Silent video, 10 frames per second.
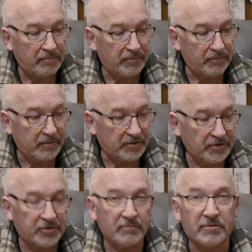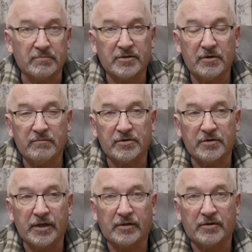The systems themselves
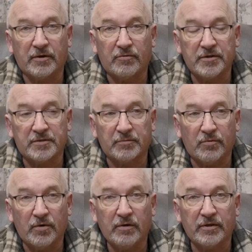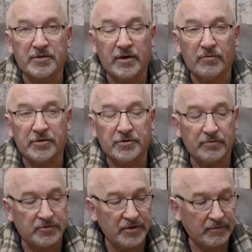connect reasonably well. There's no
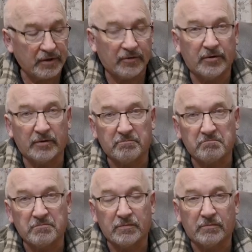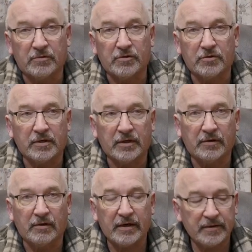issues there other than a
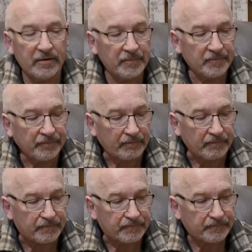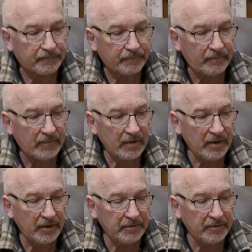delay there.
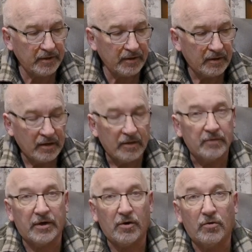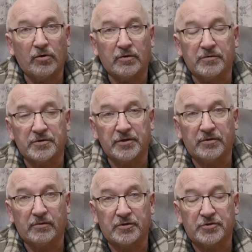And they hold on to the
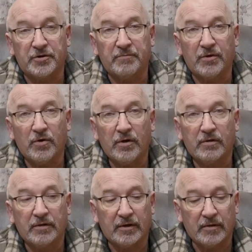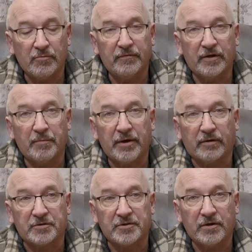signal extremely well, moving
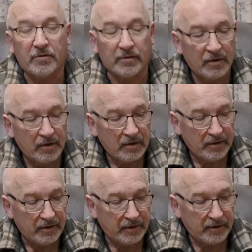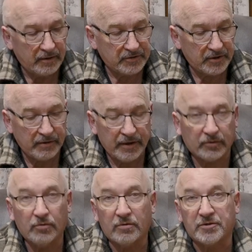about and so on. And so
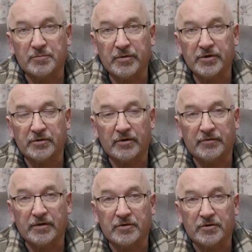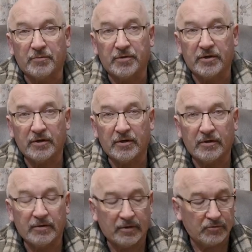outdoors especially, I think it's going to be
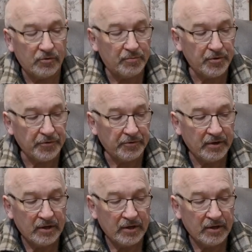a real boon